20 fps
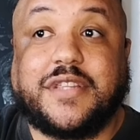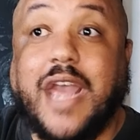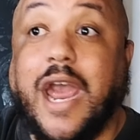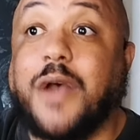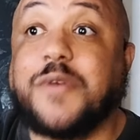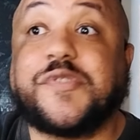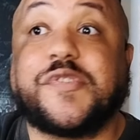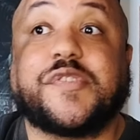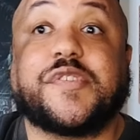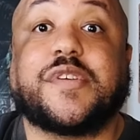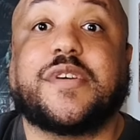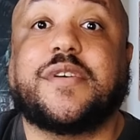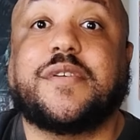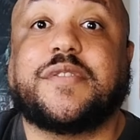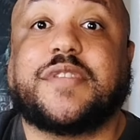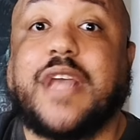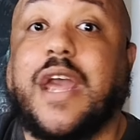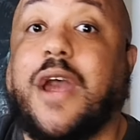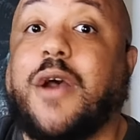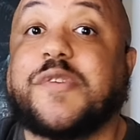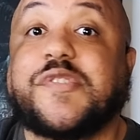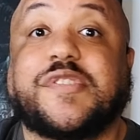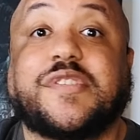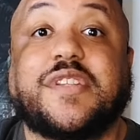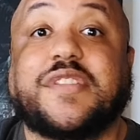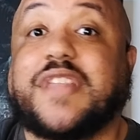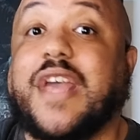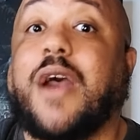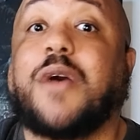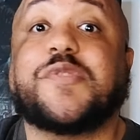thousands and
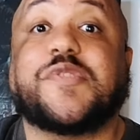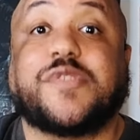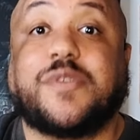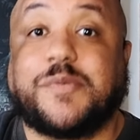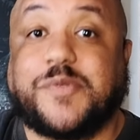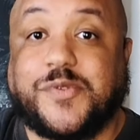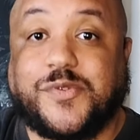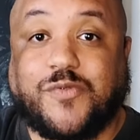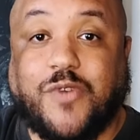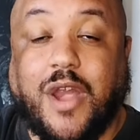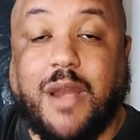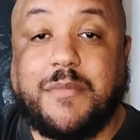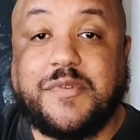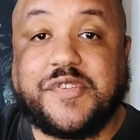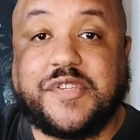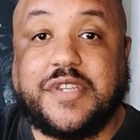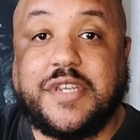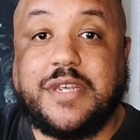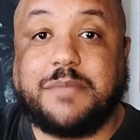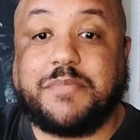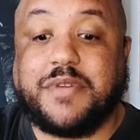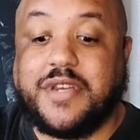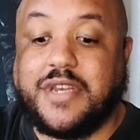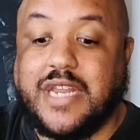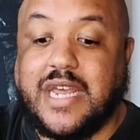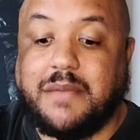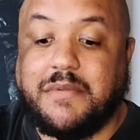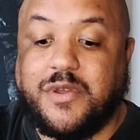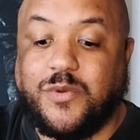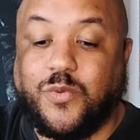thousands of subscribers deep, but
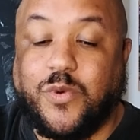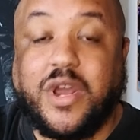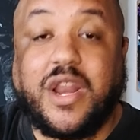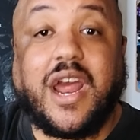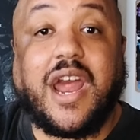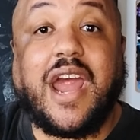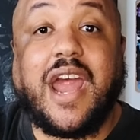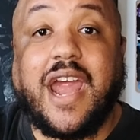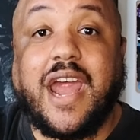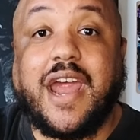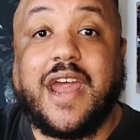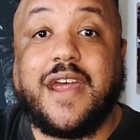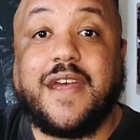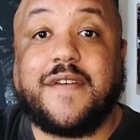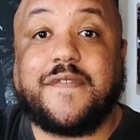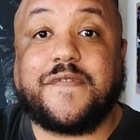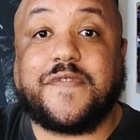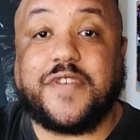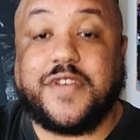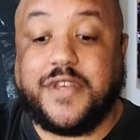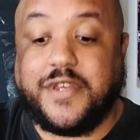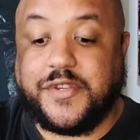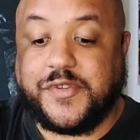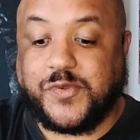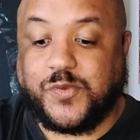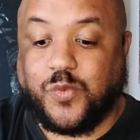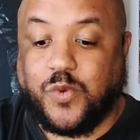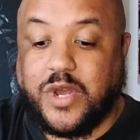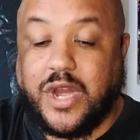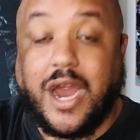damn it, what I have
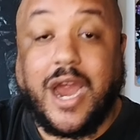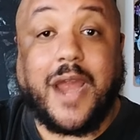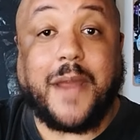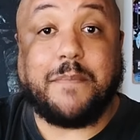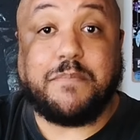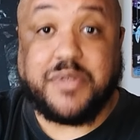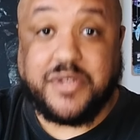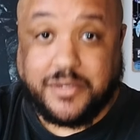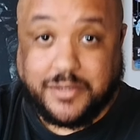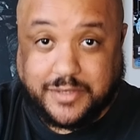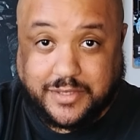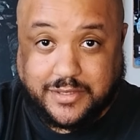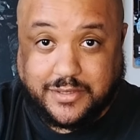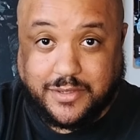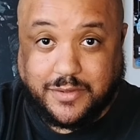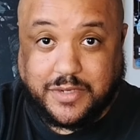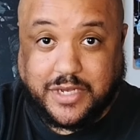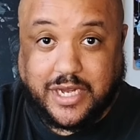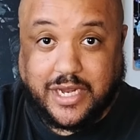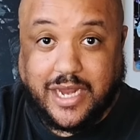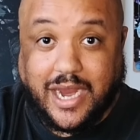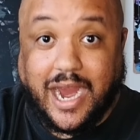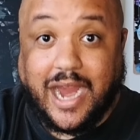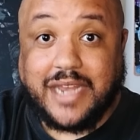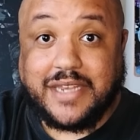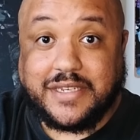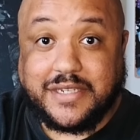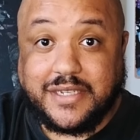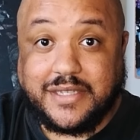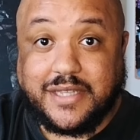is what I built, okay?
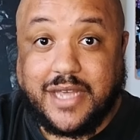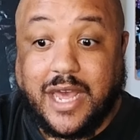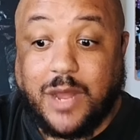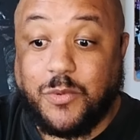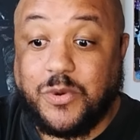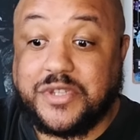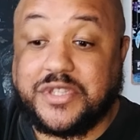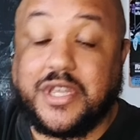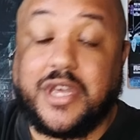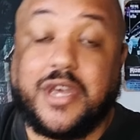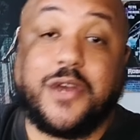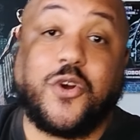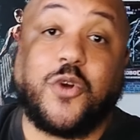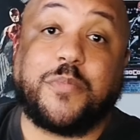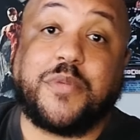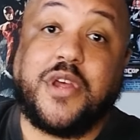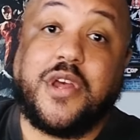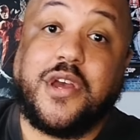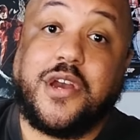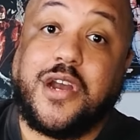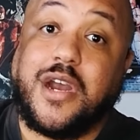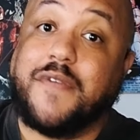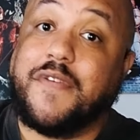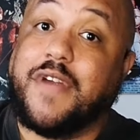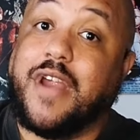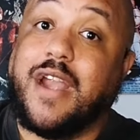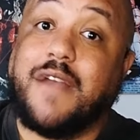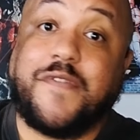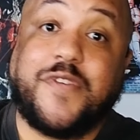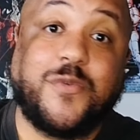I did that with the help of
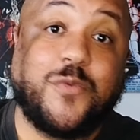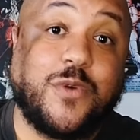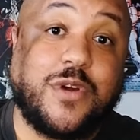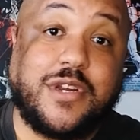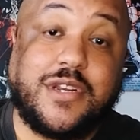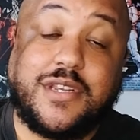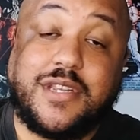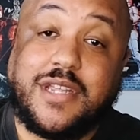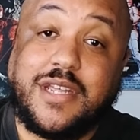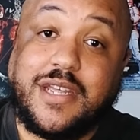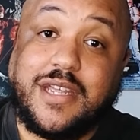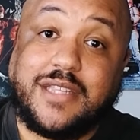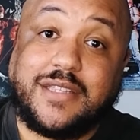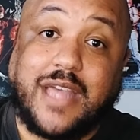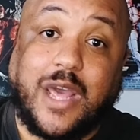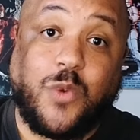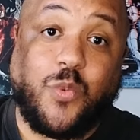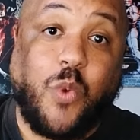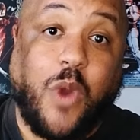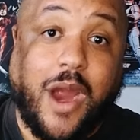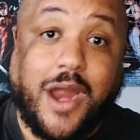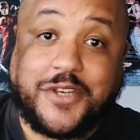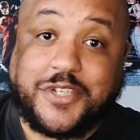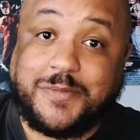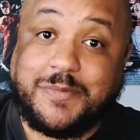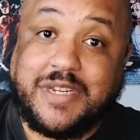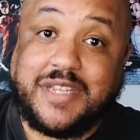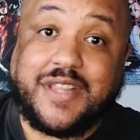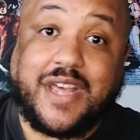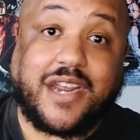everyone that
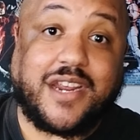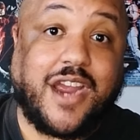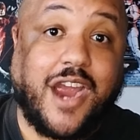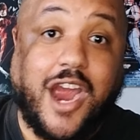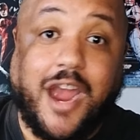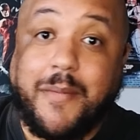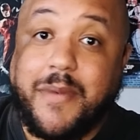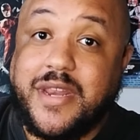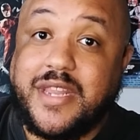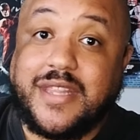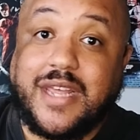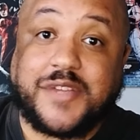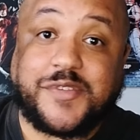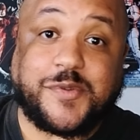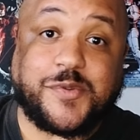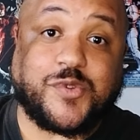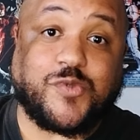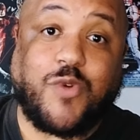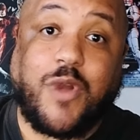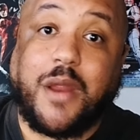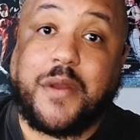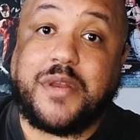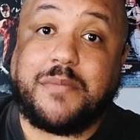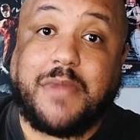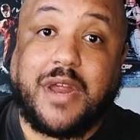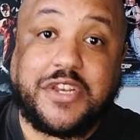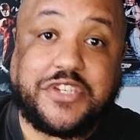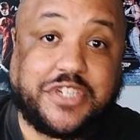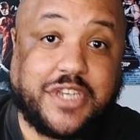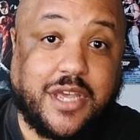watched me, that commented, that subscribed to
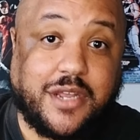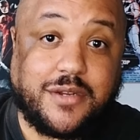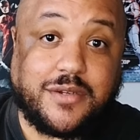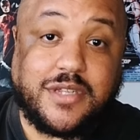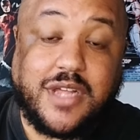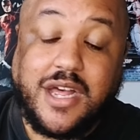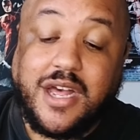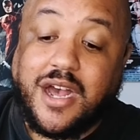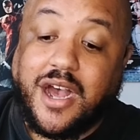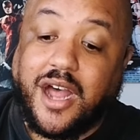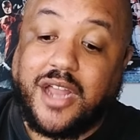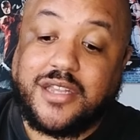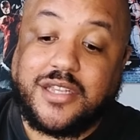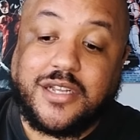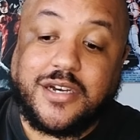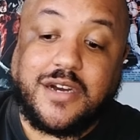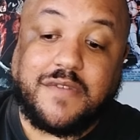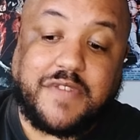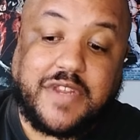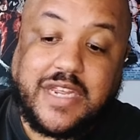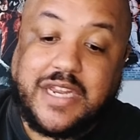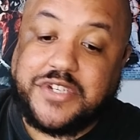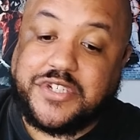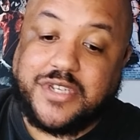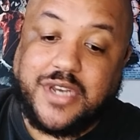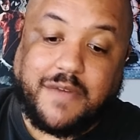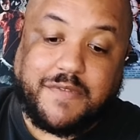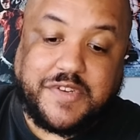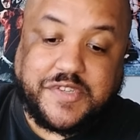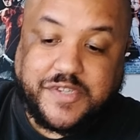my channel. I love each
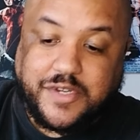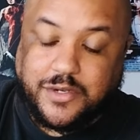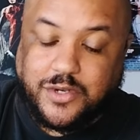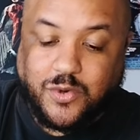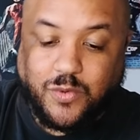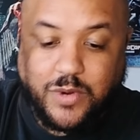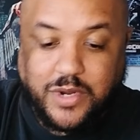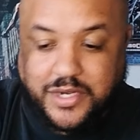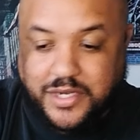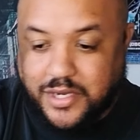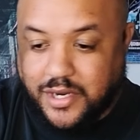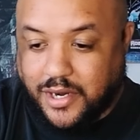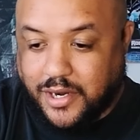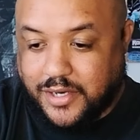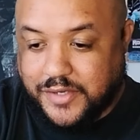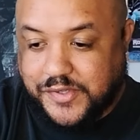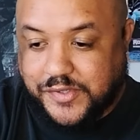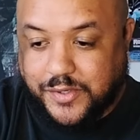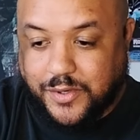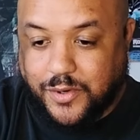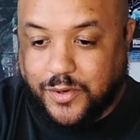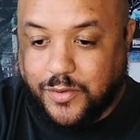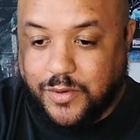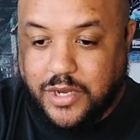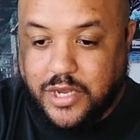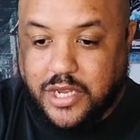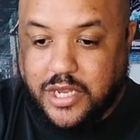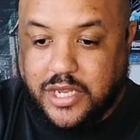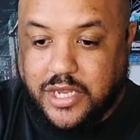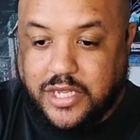and every single one of y'all.
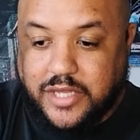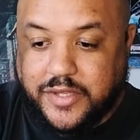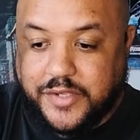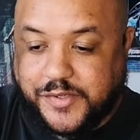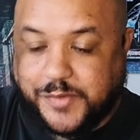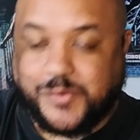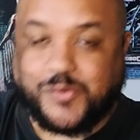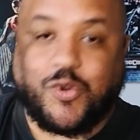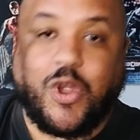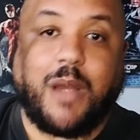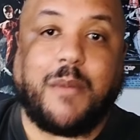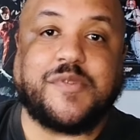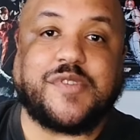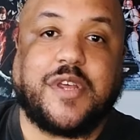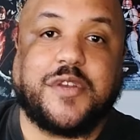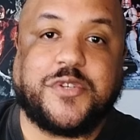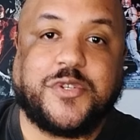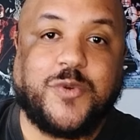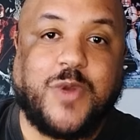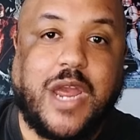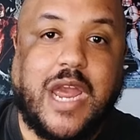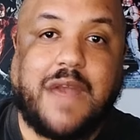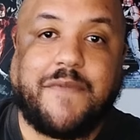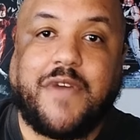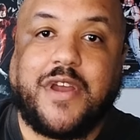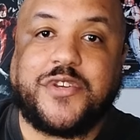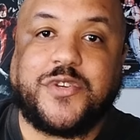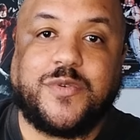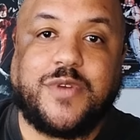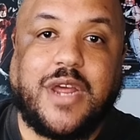So the subscribers I do have,
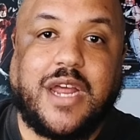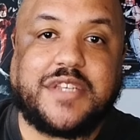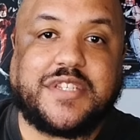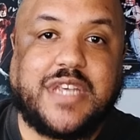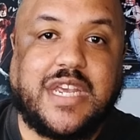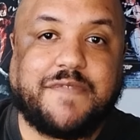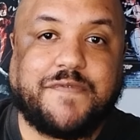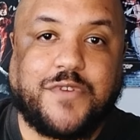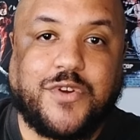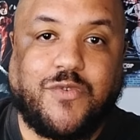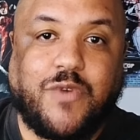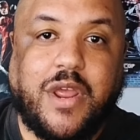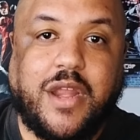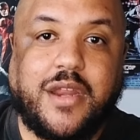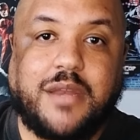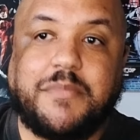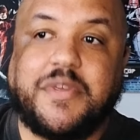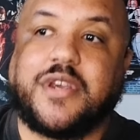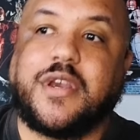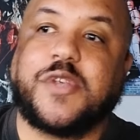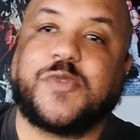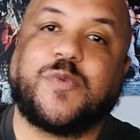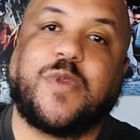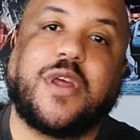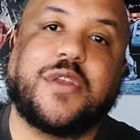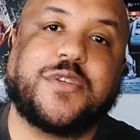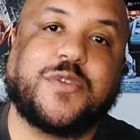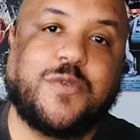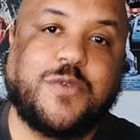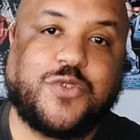I do not take for granted, because when
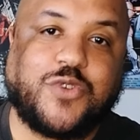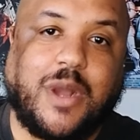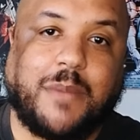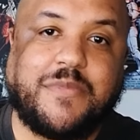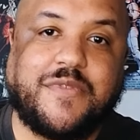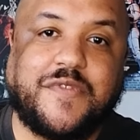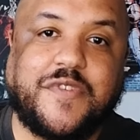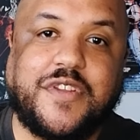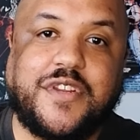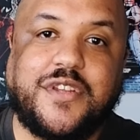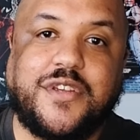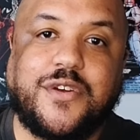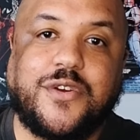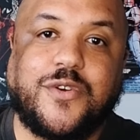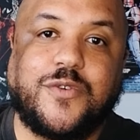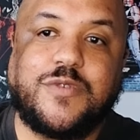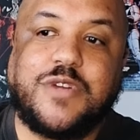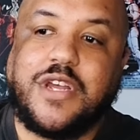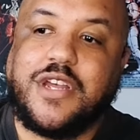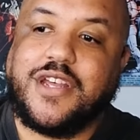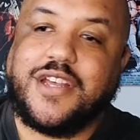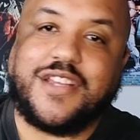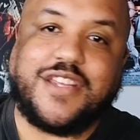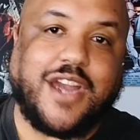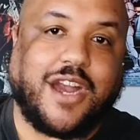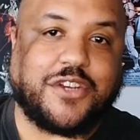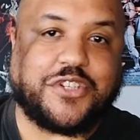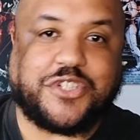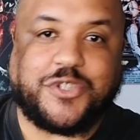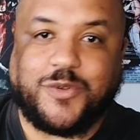I do drop a video,
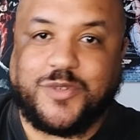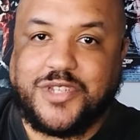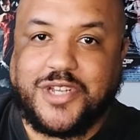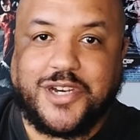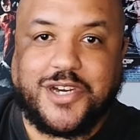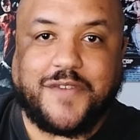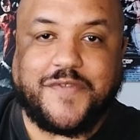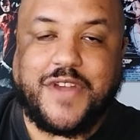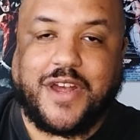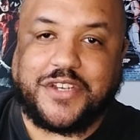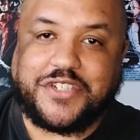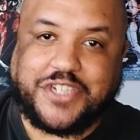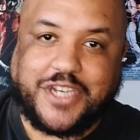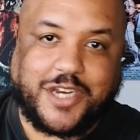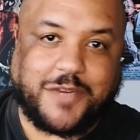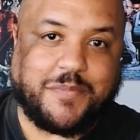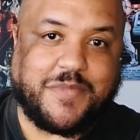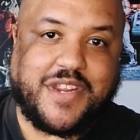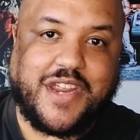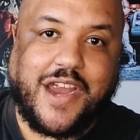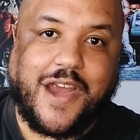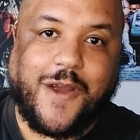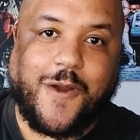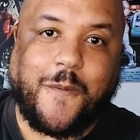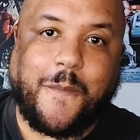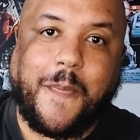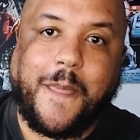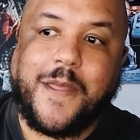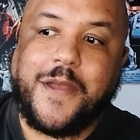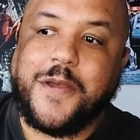y'all show love, y'all check me
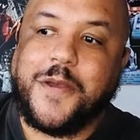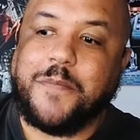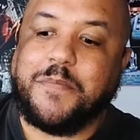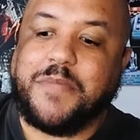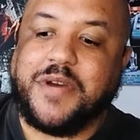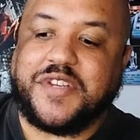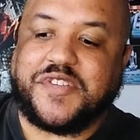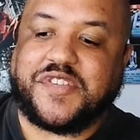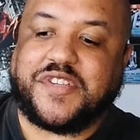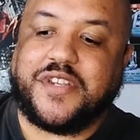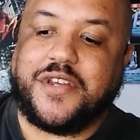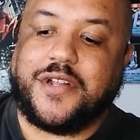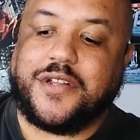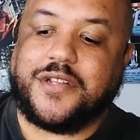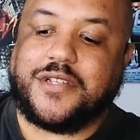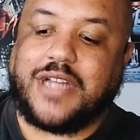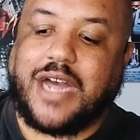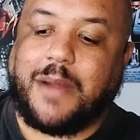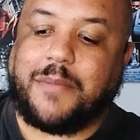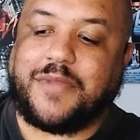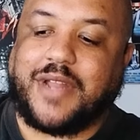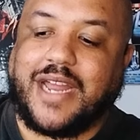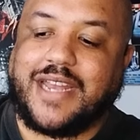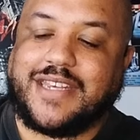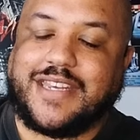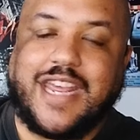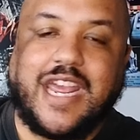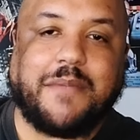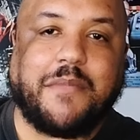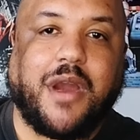out. But still, I'm
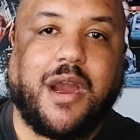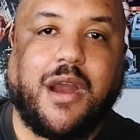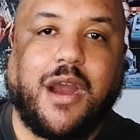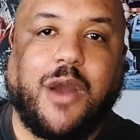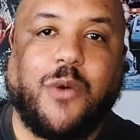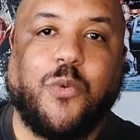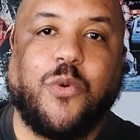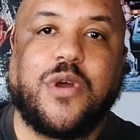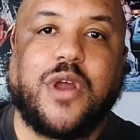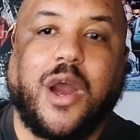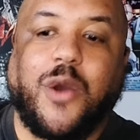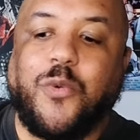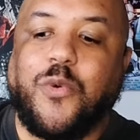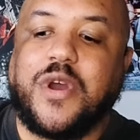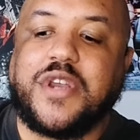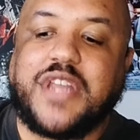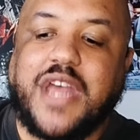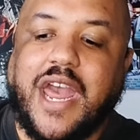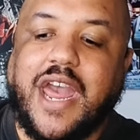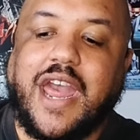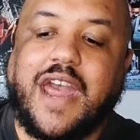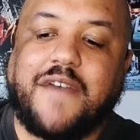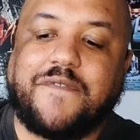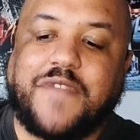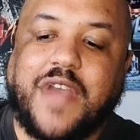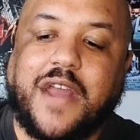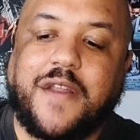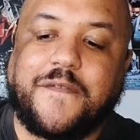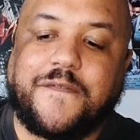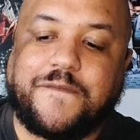like, damn, I want to
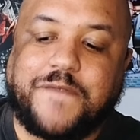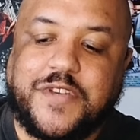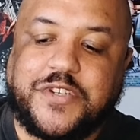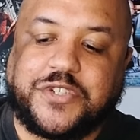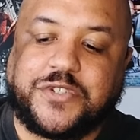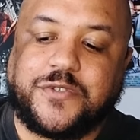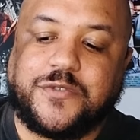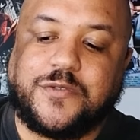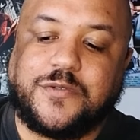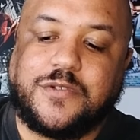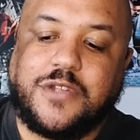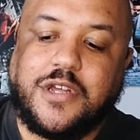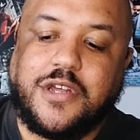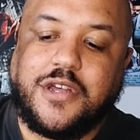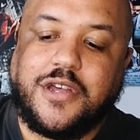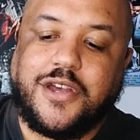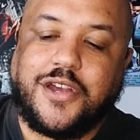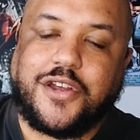have that official